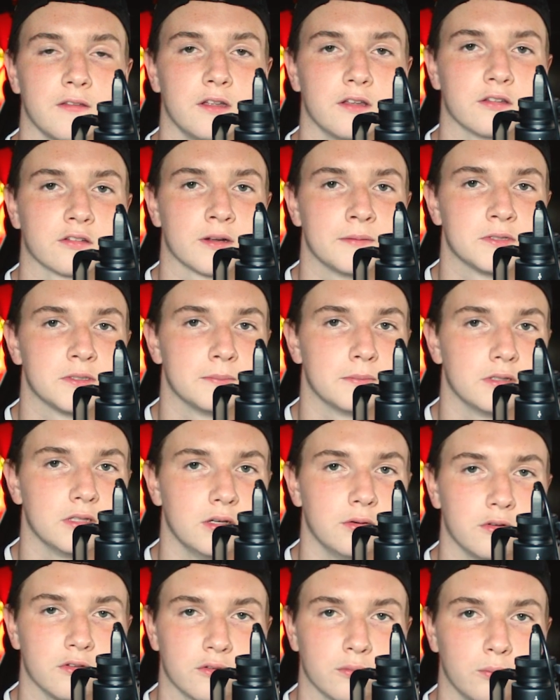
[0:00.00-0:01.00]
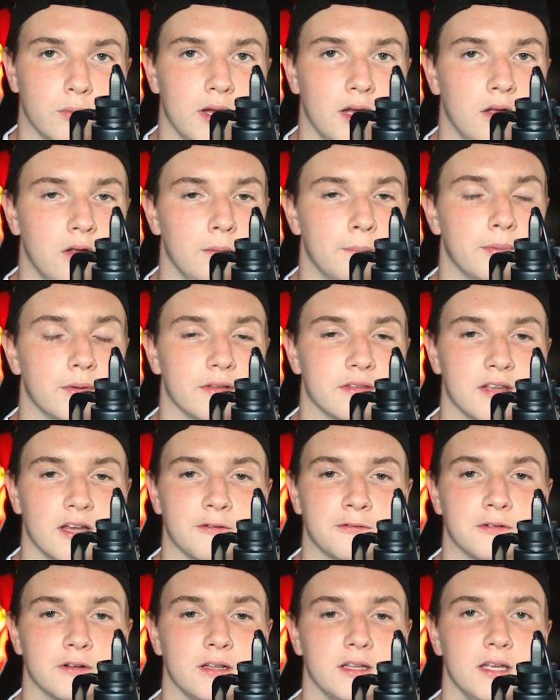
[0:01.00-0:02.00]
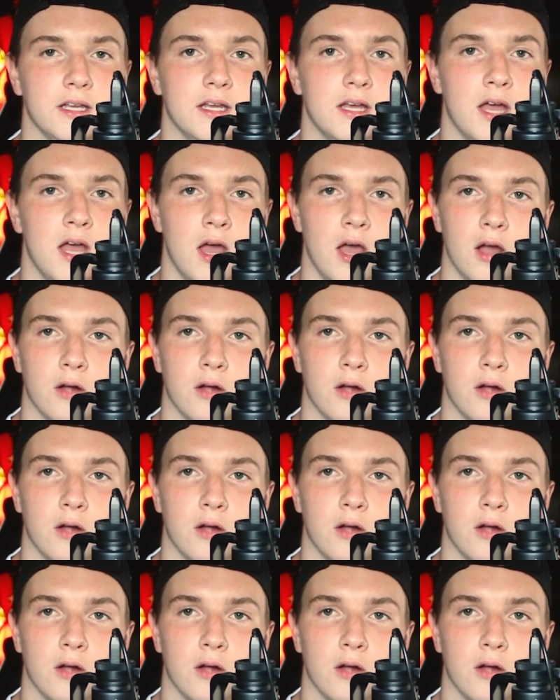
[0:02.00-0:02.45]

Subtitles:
in the description below as well, but definitely